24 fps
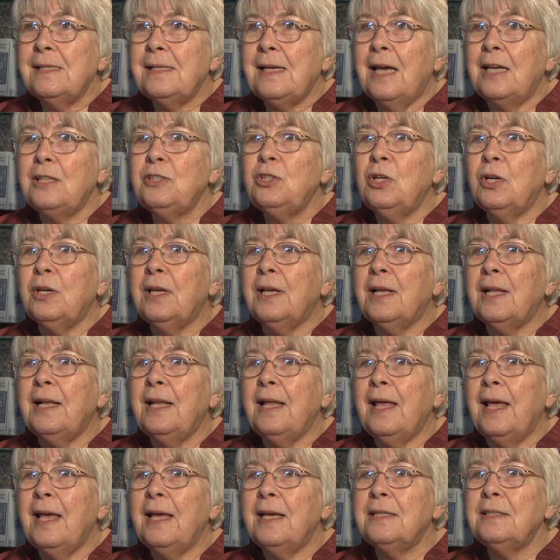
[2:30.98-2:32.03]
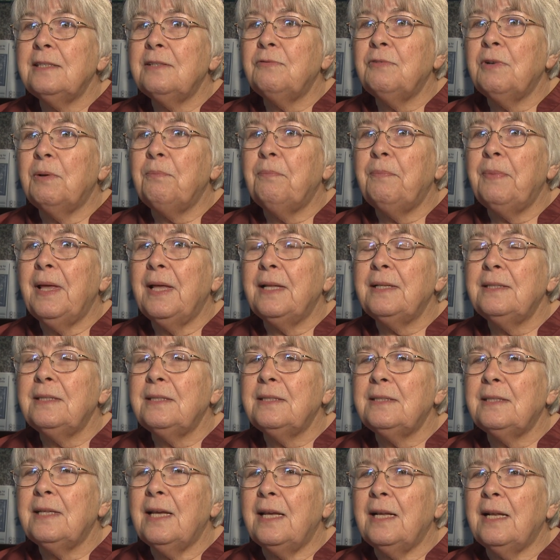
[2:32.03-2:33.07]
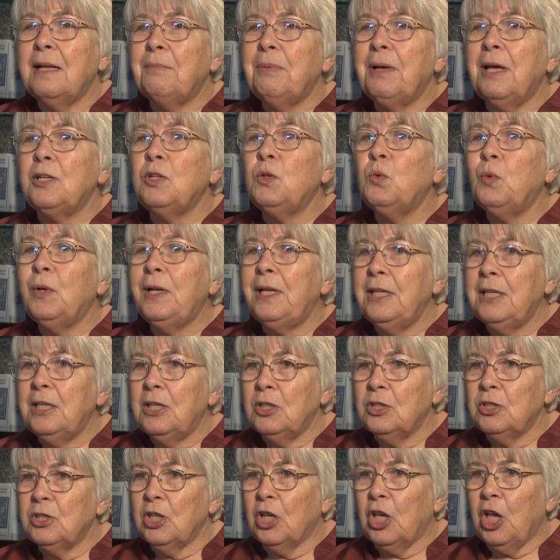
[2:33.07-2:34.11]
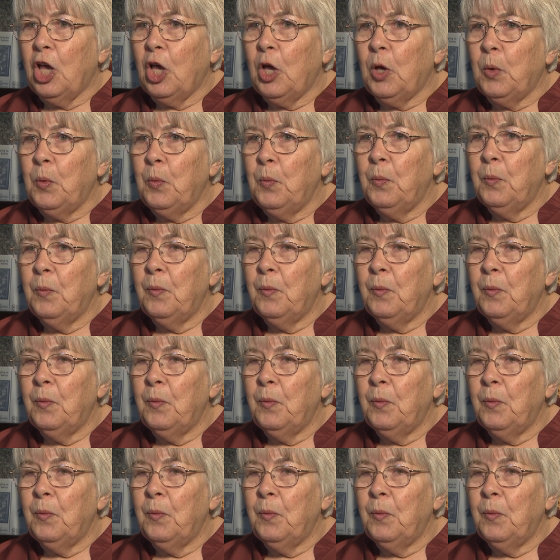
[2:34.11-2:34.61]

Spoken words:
I took a class from Penn State about 20 years ago,